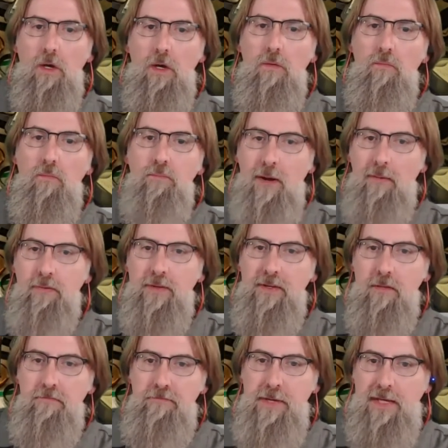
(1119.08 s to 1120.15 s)
probably the
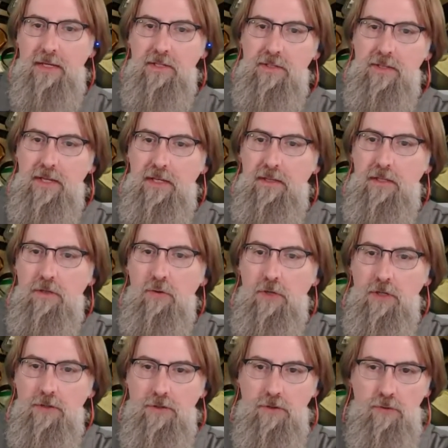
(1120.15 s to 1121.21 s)
biggest thing that you
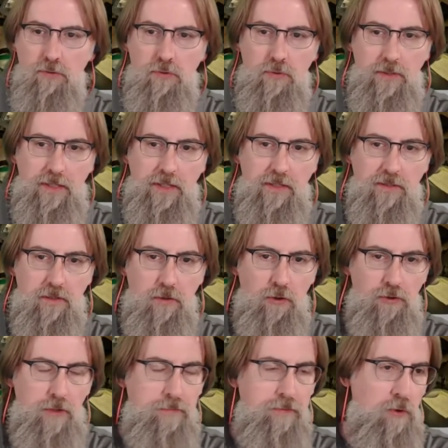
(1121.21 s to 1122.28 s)
can do is learn
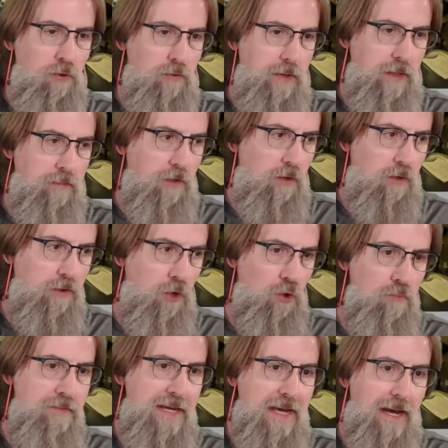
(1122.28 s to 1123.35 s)
a program called
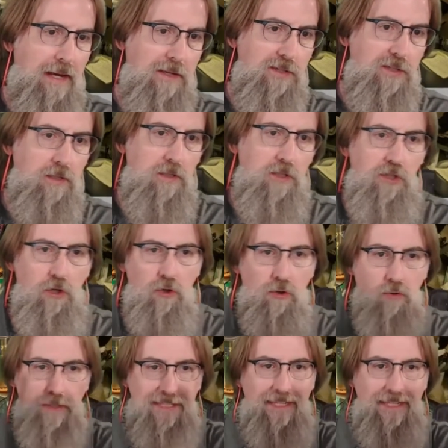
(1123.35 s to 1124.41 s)
OBS. So
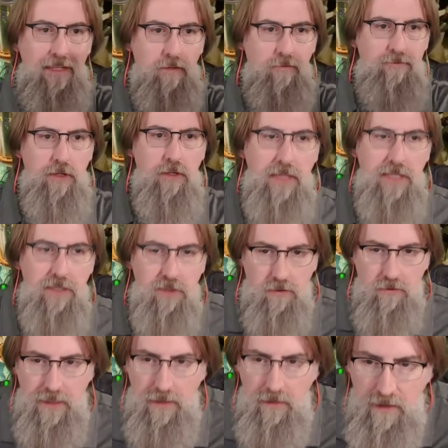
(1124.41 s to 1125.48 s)
to get in front of my
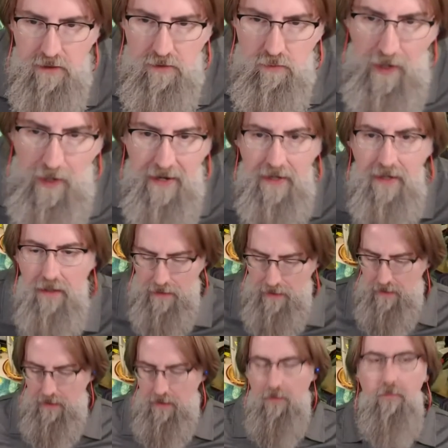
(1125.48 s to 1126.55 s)
screen this way,
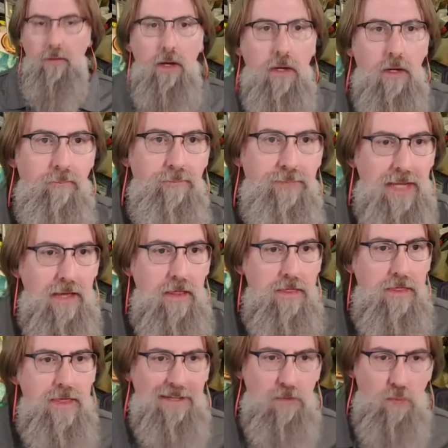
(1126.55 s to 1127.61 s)

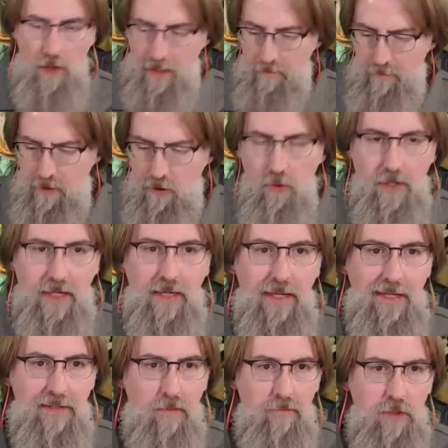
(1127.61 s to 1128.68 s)
that's what I'm doing,
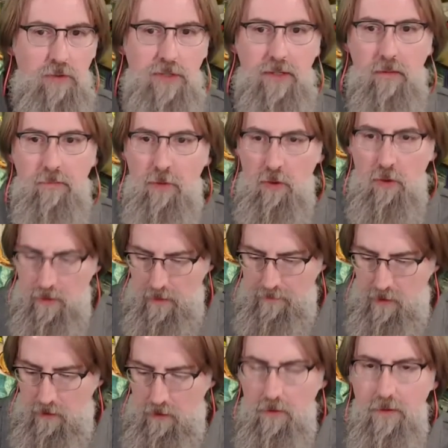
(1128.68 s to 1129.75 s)
is I'm using a program
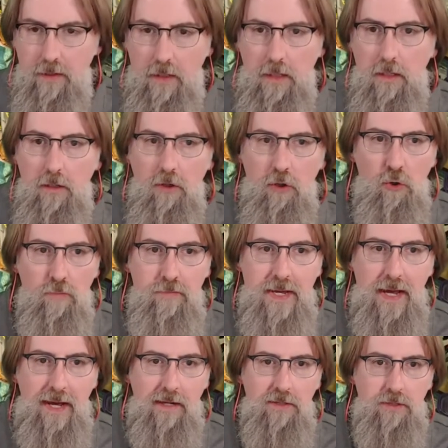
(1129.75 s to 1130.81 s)
called
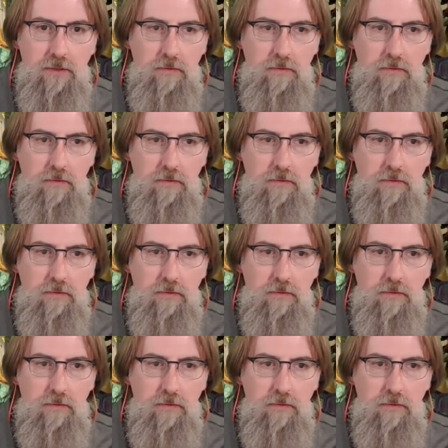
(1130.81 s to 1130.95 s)
OBS.